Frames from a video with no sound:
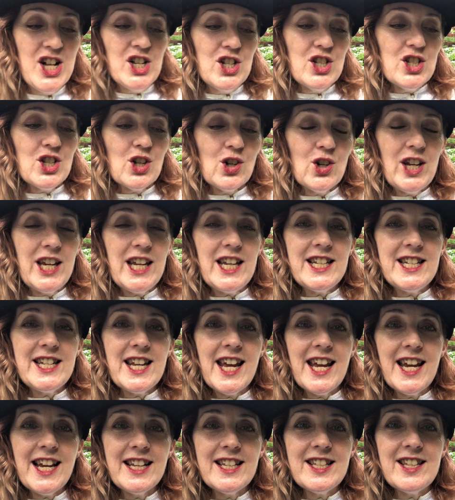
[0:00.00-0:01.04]
So he
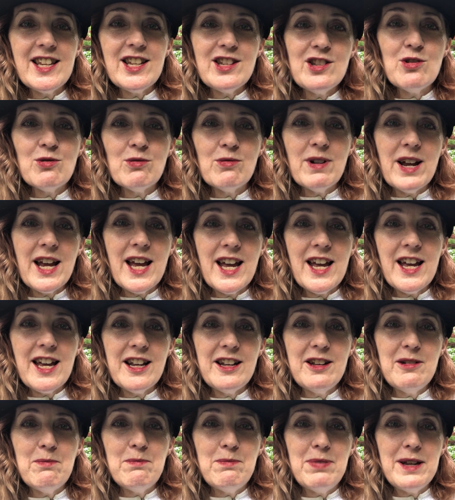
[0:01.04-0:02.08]
takes his
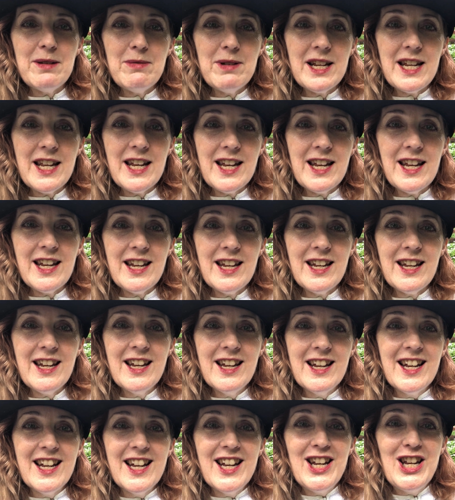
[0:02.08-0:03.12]
red BBD,
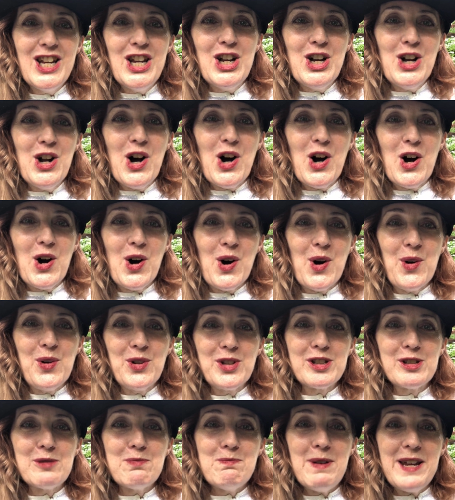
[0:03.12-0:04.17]

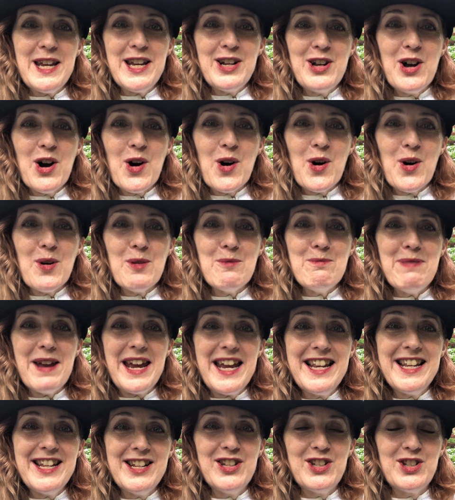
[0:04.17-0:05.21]
Speedo
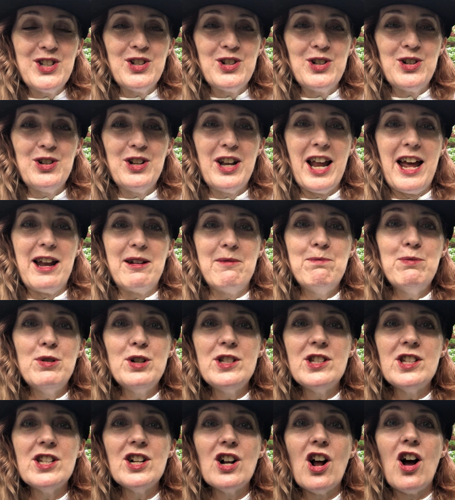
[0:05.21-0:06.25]
bathing suit and
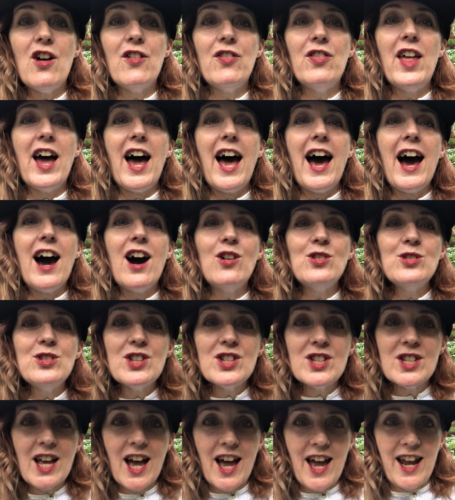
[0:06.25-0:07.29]
puts it on the
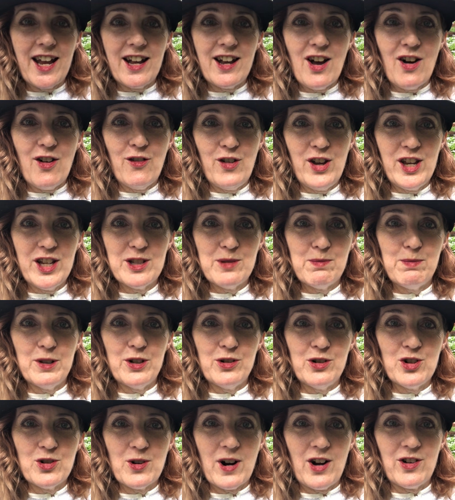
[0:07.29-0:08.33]
outside of his
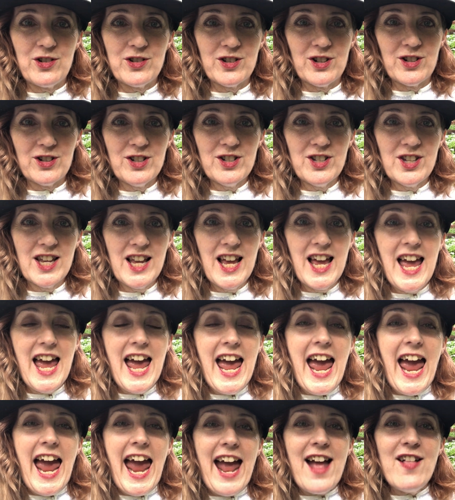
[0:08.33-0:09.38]
blue trousers.
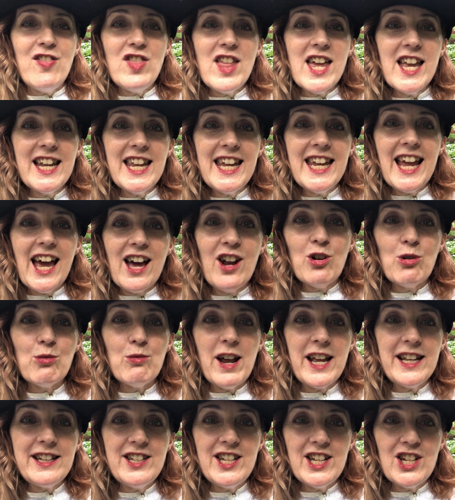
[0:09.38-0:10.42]
And then he had a
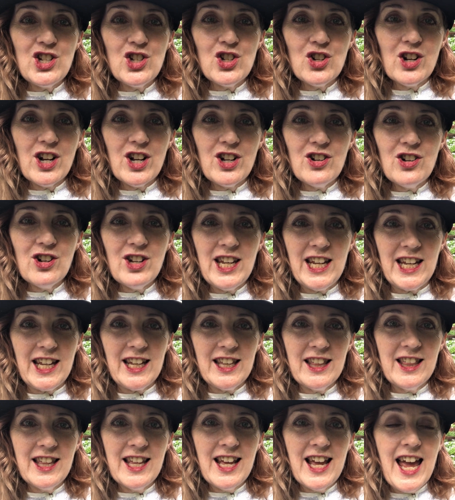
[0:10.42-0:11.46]
red t-shirt
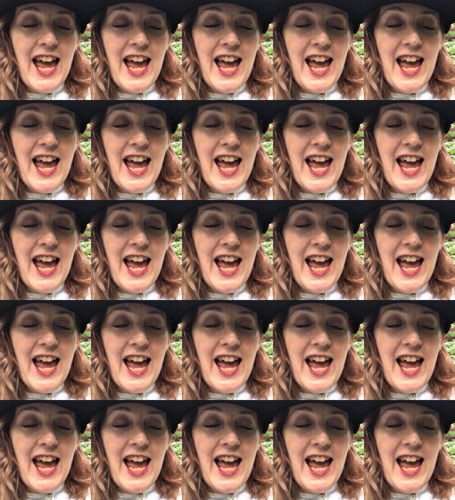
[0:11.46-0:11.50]
underneath.